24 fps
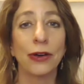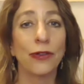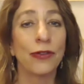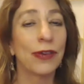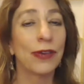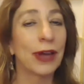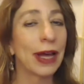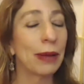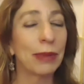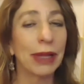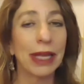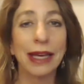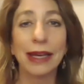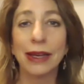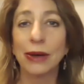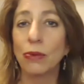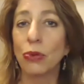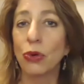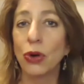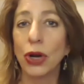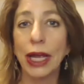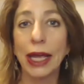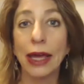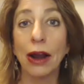Family
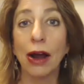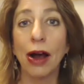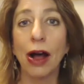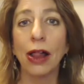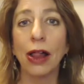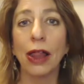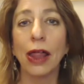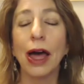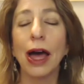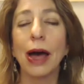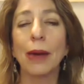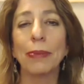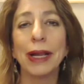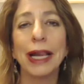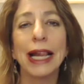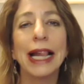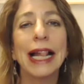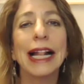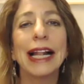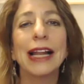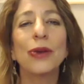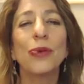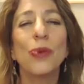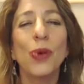can bring it all up.
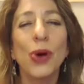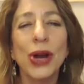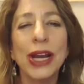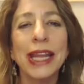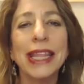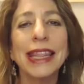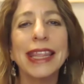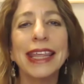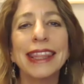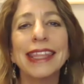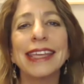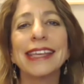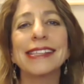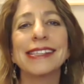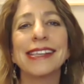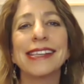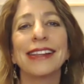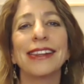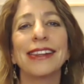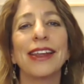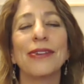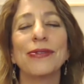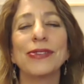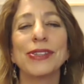And one of the things
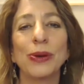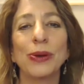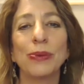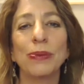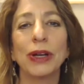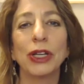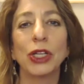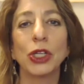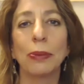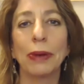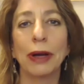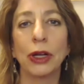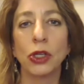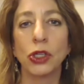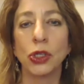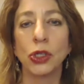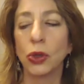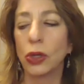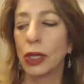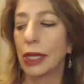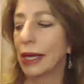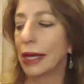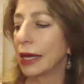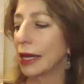I love so much about
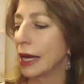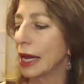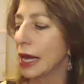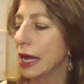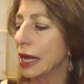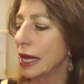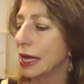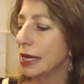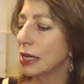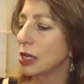Julian